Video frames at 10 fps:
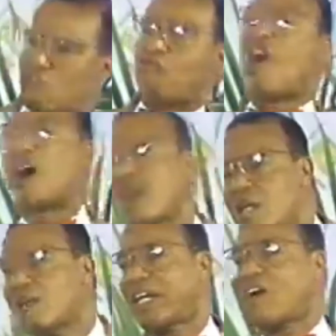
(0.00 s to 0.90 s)
drunk,
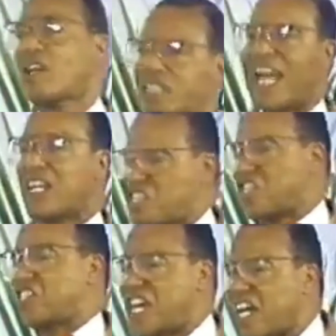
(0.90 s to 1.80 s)
because they are
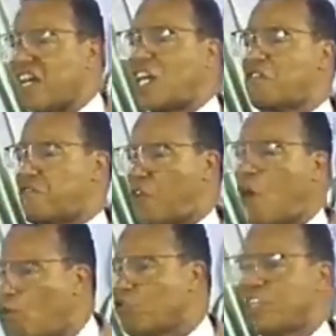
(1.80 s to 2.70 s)
still and
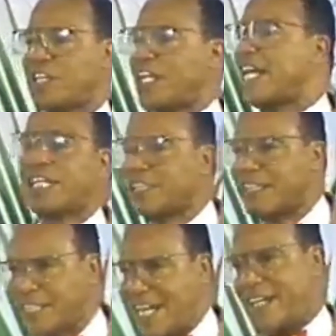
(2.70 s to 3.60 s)
frozen in
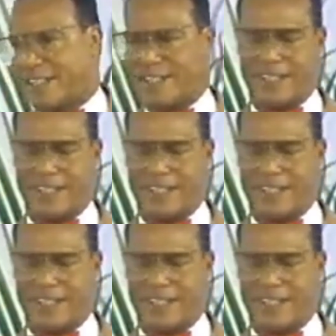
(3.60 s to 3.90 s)
death.